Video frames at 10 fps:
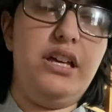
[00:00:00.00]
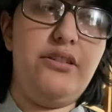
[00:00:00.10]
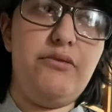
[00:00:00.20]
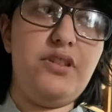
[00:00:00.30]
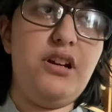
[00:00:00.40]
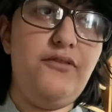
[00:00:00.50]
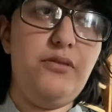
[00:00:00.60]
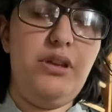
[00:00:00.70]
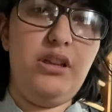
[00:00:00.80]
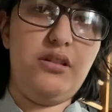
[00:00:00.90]
It was hard for
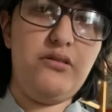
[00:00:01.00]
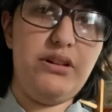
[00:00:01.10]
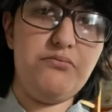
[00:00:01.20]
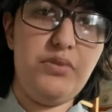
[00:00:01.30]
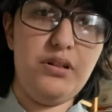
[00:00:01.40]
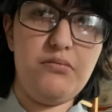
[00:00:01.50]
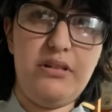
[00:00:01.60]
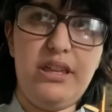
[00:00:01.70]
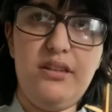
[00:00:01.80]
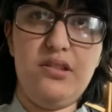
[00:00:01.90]
me to go out in
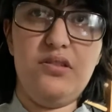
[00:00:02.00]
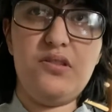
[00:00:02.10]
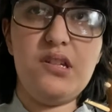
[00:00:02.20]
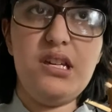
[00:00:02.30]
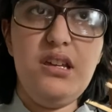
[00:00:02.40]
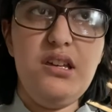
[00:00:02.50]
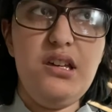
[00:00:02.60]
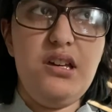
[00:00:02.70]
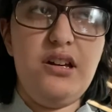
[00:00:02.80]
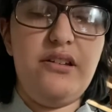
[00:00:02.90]
public because
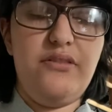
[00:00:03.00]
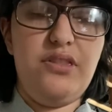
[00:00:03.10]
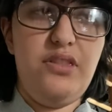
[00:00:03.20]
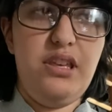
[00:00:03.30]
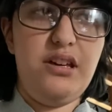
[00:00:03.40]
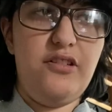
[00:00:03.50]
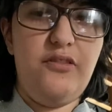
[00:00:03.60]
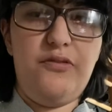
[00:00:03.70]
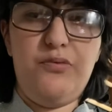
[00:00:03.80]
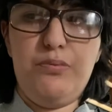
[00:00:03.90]
of
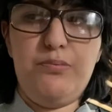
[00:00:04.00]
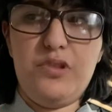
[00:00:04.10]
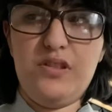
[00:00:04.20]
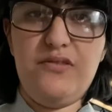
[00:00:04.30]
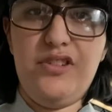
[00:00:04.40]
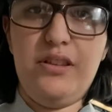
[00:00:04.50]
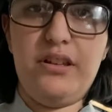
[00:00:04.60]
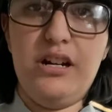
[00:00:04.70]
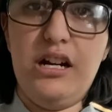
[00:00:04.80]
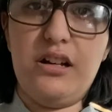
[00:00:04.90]
just
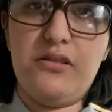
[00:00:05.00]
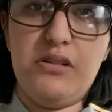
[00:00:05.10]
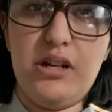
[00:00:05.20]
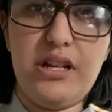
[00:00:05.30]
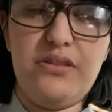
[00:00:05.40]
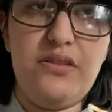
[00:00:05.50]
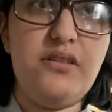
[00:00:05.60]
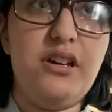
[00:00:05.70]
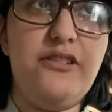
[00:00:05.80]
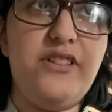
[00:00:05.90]
feeling awkward and
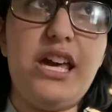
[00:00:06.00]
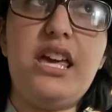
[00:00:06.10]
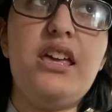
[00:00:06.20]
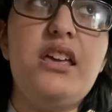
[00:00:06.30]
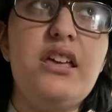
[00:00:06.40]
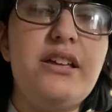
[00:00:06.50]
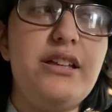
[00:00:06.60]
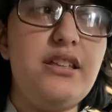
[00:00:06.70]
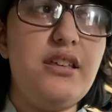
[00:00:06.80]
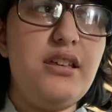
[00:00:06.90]
stuff. I
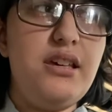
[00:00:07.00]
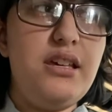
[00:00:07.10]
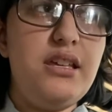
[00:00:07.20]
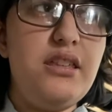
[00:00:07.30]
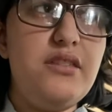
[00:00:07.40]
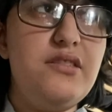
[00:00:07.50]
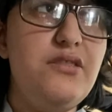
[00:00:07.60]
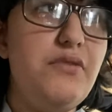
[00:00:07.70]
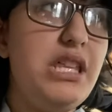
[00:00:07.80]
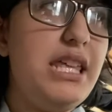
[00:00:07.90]

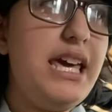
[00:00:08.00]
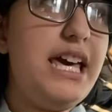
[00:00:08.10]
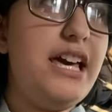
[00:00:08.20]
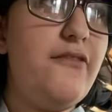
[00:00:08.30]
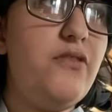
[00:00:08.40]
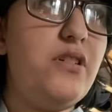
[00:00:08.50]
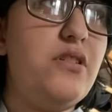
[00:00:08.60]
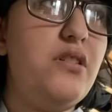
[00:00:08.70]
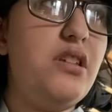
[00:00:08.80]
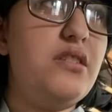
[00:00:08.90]
didn't really have a
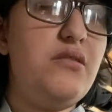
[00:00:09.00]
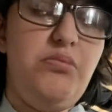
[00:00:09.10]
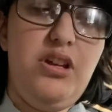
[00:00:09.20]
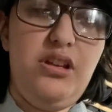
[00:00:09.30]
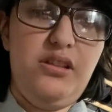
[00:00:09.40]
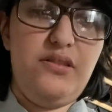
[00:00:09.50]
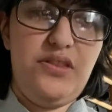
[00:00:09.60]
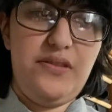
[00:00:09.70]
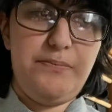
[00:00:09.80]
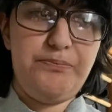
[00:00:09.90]
good
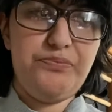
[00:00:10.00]
experience.